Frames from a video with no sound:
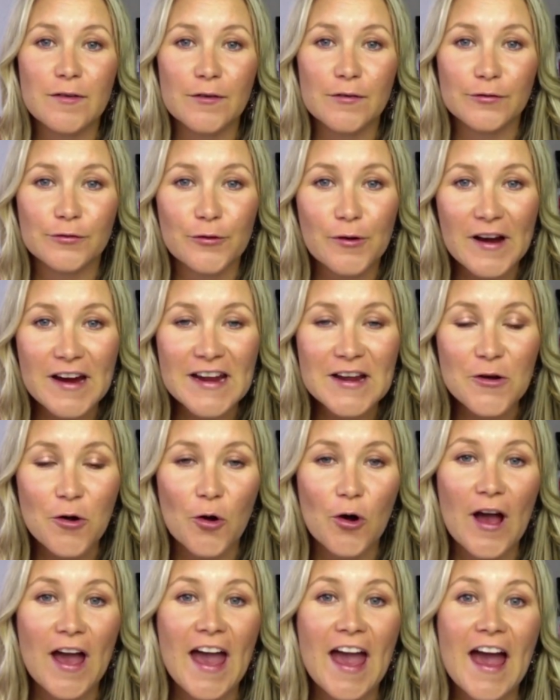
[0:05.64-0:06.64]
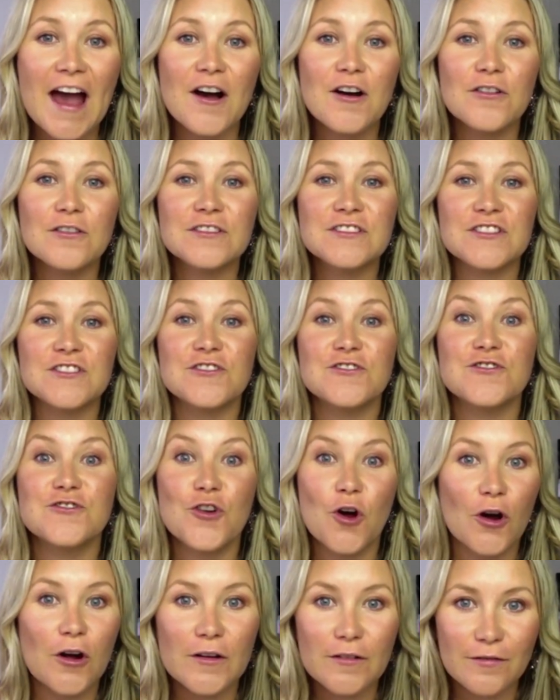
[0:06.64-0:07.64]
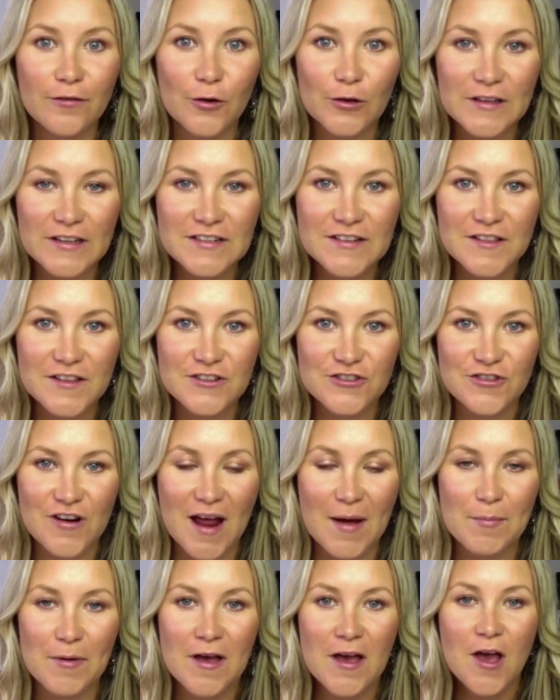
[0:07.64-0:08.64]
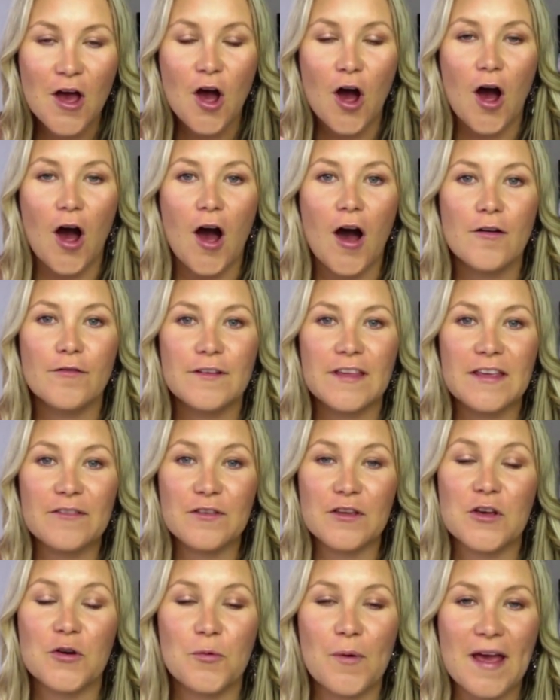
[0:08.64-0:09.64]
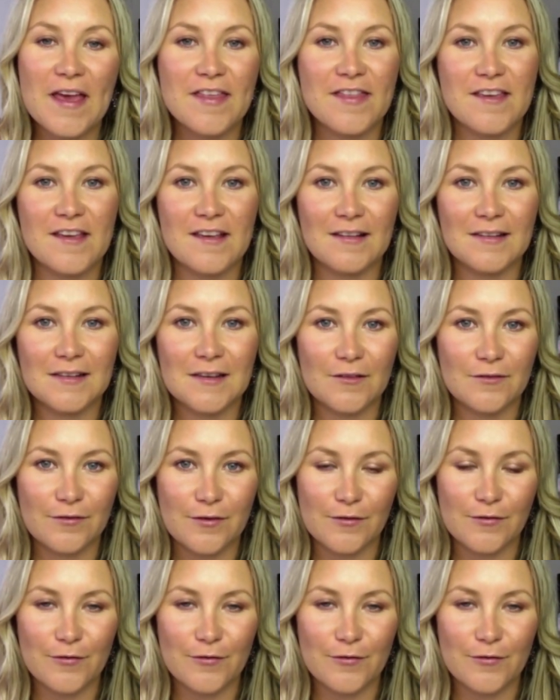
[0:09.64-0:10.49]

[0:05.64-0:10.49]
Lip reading: for free, or how to not fall into the trap of giving away things for